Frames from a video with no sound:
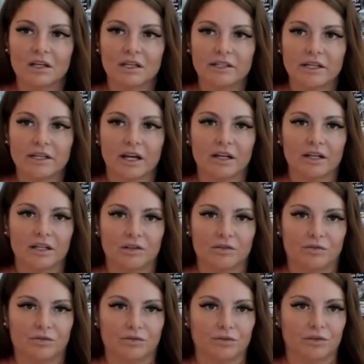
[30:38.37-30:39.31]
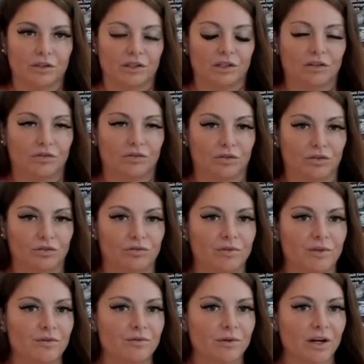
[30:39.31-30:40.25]
Yeah, if you've
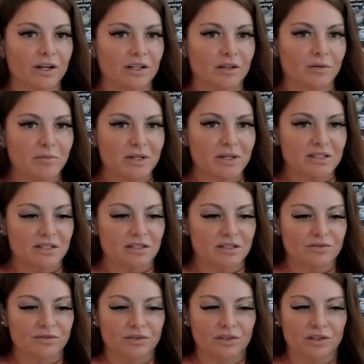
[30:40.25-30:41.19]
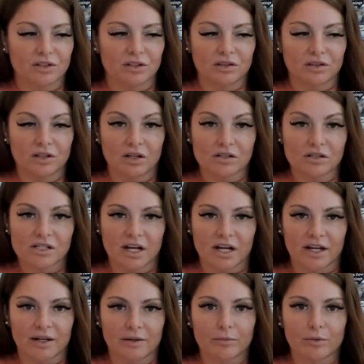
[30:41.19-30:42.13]
been running a business for a long
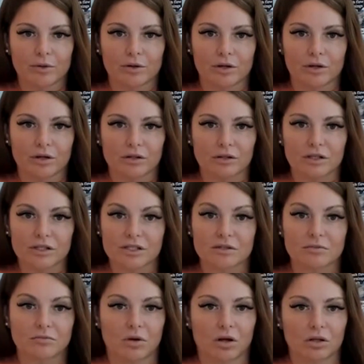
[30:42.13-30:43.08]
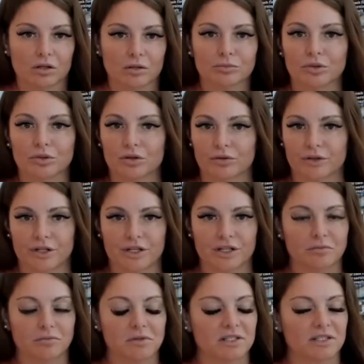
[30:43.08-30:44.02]
time or a smaller
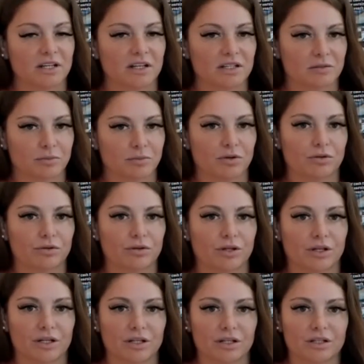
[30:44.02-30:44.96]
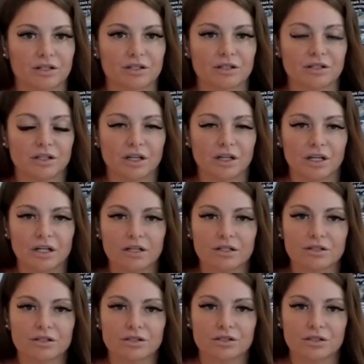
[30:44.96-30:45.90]
brokerage, mid-sized brokerage, it
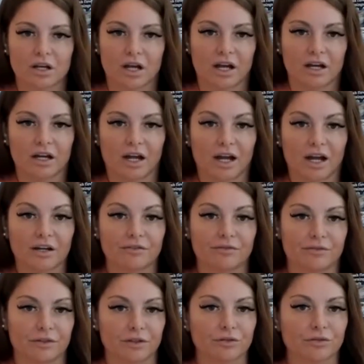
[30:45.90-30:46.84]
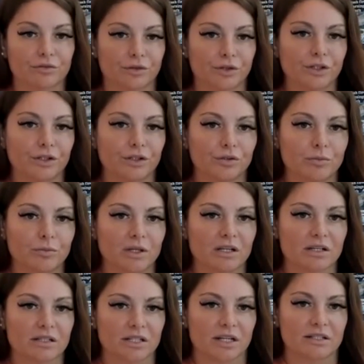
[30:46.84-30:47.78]
is I feel for you
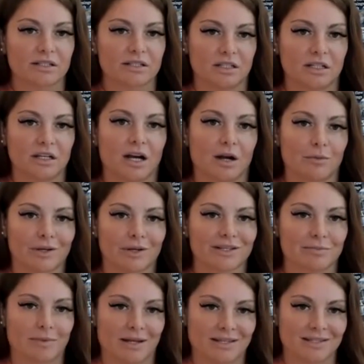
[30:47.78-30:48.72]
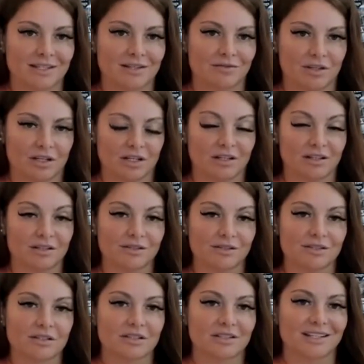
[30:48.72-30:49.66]
because I see how expensive it
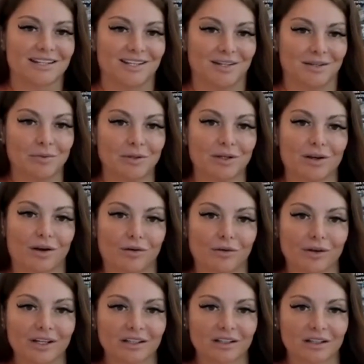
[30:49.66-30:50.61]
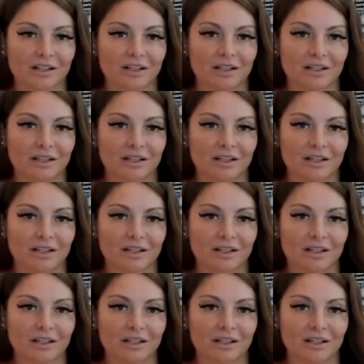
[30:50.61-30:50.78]
is to keep it going.